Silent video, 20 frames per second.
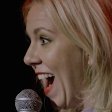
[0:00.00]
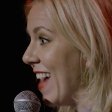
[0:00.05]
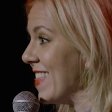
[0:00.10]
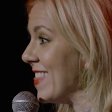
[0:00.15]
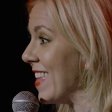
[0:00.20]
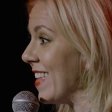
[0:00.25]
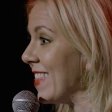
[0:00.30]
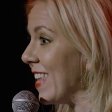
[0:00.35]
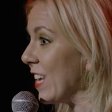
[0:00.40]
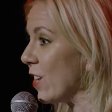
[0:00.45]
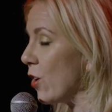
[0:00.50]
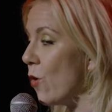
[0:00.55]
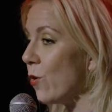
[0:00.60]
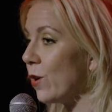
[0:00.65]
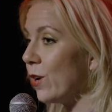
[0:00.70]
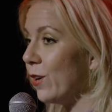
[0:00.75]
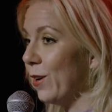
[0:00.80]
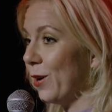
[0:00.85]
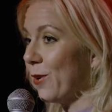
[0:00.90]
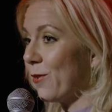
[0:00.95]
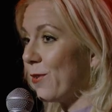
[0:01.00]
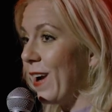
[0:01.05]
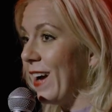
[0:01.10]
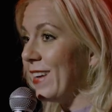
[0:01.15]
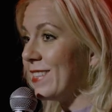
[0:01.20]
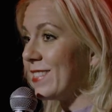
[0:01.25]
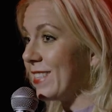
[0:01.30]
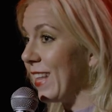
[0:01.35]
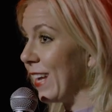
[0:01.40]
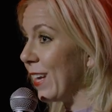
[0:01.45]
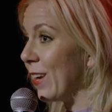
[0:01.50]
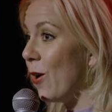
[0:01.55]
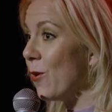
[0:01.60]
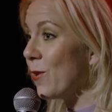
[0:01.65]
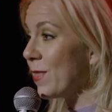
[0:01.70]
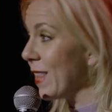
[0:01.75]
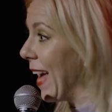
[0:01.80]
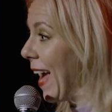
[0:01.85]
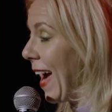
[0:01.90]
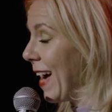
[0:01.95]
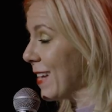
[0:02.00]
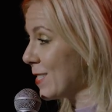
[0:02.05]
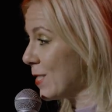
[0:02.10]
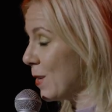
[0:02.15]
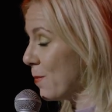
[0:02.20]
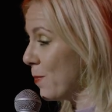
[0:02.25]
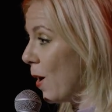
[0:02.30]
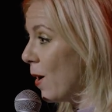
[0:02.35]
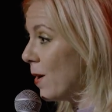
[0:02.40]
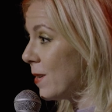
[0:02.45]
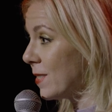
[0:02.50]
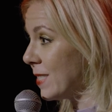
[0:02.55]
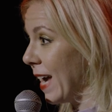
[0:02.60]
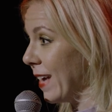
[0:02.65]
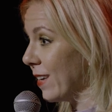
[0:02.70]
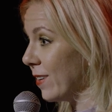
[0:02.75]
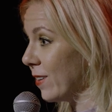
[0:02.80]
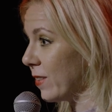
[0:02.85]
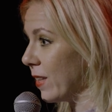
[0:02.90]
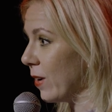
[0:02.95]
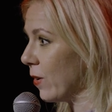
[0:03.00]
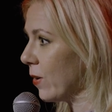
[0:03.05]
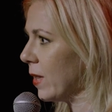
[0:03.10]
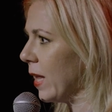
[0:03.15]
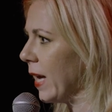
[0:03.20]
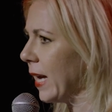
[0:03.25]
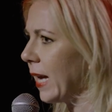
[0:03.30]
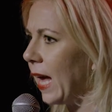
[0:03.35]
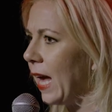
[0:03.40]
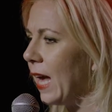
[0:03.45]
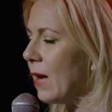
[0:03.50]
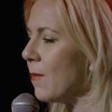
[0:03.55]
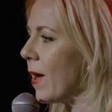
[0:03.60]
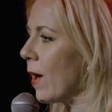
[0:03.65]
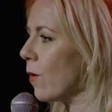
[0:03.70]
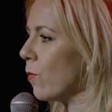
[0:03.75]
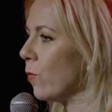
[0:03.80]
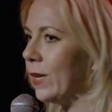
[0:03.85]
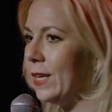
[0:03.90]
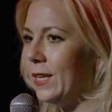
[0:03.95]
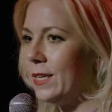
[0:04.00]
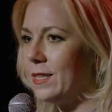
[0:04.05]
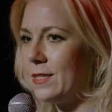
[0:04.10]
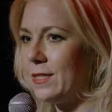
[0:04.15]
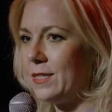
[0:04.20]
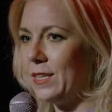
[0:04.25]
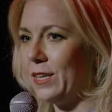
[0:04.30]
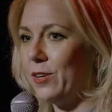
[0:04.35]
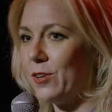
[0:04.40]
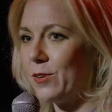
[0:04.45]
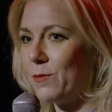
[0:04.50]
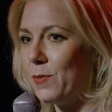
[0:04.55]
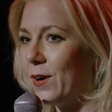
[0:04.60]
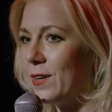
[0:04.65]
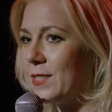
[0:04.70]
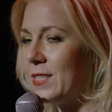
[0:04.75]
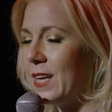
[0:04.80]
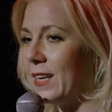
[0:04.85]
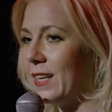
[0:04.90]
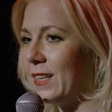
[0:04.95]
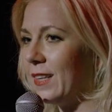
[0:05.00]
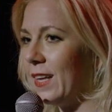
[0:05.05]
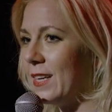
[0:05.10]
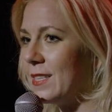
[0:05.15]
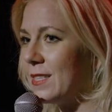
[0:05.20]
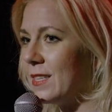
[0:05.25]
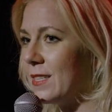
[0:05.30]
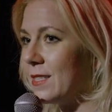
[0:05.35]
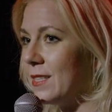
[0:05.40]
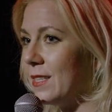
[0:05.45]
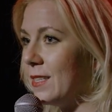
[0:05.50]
And then they go to arrest, they ask the bartender, they were like, "Hey man, we need to see your bartending license."